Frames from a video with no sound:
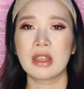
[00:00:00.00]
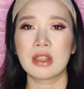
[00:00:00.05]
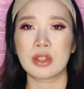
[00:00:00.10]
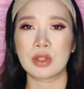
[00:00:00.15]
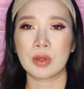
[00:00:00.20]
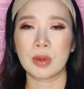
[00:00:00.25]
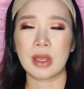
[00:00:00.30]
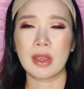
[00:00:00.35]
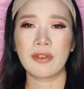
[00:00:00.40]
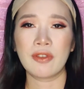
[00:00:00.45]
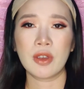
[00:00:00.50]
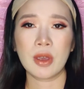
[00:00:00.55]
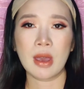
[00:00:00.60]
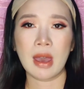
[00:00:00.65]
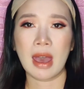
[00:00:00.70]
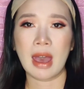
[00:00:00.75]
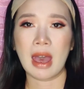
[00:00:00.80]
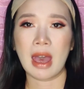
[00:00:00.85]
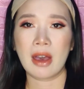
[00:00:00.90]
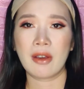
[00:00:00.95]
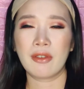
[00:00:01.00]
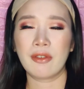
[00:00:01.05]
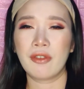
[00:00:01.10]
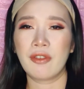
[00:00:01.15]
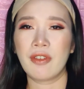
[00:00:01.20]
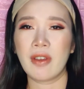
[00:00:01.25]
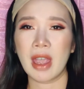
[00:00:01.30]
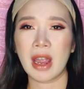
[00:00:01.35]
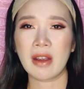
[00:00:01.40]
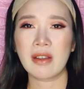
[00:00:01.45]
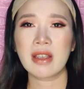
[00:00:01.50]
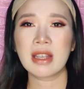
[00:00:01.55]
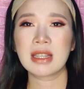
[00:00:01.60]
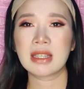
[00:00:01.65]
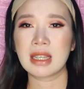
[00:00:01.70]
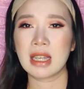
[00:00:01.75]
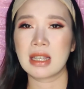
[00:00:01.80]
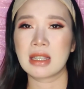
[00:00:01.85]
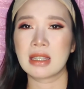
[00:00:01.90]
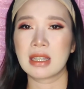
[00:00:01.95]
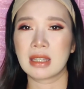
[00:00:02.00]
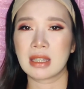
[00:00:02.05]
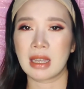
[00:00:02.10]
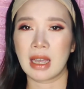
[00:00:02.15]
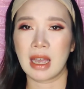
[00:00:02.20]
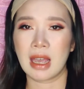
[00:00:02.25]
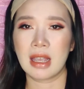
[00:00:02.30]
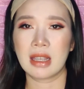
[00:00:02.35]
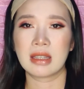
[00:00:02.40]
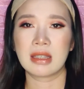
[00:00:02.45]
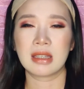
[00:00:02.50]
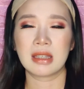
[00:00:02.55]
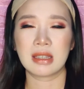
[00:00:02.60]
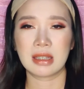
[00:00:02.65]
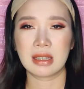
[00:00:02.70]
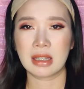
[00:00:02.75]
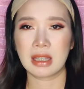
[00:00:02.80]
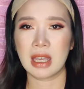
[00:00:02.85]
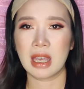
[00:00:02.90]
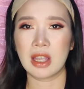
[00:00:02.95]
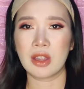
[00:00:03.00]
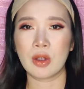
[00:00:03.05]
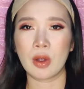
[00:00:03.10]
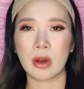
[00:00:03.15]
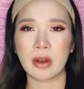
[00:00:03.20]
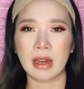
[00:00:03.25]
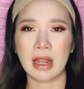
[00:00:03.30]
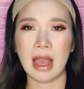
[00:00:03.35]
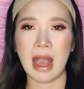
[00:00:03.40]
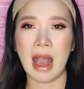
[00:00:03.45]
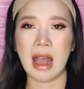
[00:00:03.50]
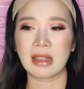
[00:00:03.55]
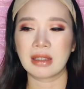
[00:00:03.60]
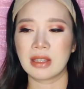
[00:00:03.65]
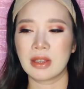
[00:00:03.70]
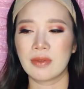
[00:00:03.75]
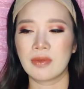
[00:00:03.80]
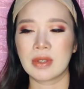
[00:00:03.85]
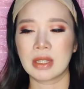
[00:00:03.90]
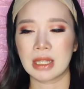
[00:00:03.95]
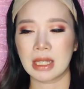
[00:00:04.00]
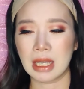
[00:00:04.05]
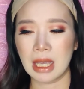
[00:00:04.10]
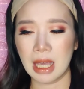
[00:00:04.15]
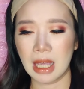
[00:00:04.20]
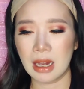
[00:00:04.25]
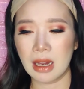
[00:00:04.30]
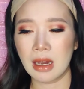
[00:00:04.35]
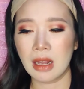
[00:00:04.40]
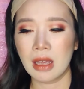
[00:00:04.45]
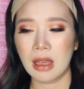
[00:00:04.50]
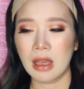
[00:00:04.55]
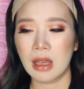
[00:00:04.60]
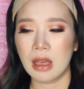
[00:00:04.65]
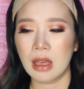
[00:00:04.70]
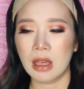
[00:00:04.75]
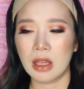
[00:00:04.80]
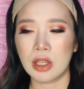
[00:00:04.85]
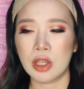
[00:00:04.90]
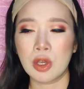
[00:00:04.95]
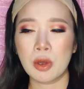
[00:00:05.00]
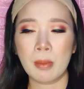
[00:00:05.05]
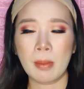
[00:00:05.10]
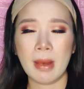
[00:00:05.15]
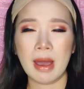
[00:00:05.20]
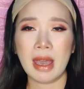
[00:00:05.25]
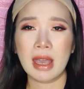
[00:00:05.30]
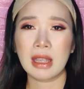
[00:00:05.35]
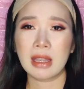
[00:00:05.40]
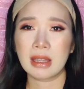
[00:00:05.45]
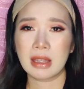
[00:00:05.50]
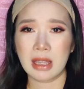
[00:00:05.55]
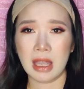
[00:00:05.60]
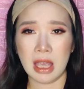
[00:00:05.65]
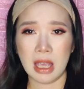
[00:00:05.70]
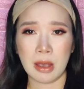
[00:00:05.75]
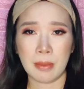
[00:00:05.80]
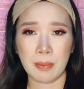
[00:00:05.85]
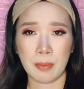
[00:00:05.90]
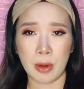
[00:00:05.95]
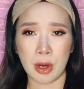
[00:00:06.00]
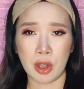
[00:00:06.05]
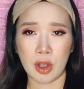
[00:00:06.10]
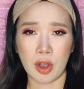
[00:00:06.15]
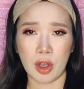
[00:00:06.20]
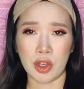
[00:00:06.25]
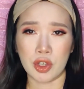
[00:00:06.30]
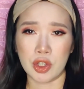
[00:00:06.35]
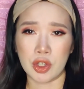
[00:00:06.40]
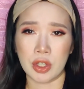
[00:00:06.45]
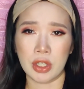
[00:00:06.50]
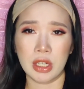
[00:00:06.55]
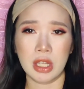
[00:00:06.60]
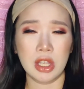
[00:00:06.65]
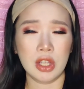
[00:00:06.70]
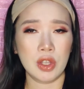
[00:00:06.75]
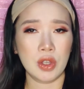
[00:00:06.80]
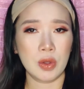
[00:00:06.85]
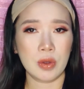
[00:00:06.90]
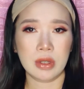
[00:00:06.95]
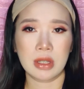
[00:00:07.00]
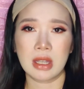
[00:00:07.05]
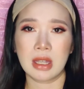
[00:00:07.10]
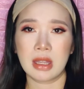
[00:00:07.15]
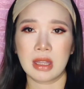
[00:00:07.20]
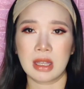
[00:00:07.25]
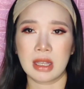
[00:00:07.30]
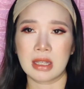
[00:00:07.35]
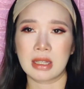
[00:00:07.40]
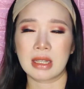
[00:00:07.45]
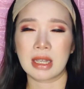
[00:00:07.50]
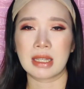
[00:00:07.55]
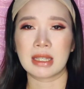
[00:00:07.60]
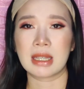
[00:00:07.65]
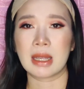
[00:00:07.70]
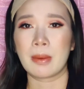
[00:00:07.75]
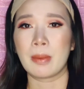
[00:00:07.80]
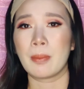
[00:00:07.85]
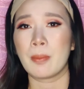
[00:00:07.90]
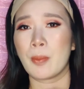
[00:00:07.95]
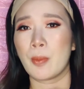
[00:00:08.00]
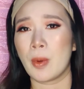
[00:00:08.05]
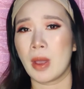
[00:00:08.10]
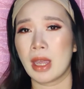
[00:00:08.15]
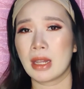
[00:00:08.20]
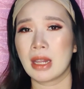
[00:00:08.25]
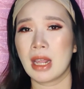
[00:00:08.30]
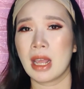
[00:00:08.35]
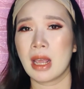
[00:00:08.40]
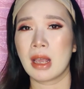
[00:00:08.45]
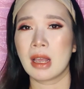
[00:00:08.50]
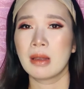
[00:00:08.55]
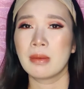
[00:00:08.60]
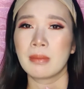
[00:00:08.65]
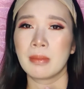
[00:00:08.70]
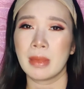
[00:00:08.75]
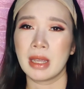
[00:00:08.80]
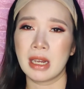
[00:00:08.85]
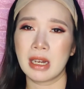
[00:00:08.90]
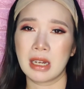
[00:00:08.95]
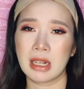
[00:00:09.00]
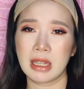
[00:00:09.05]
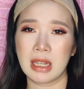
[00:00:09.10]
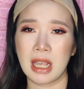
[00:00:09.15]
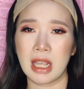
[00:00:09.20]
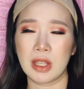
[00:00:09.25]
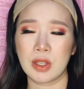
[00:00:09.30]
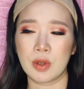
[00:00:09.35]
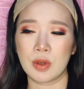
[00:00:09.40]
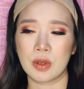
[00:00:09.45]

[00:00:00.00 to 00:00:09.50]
So if you have very sensitized skin or reactive skin, you might take precaution in using this kasi pwedeng ma-irritate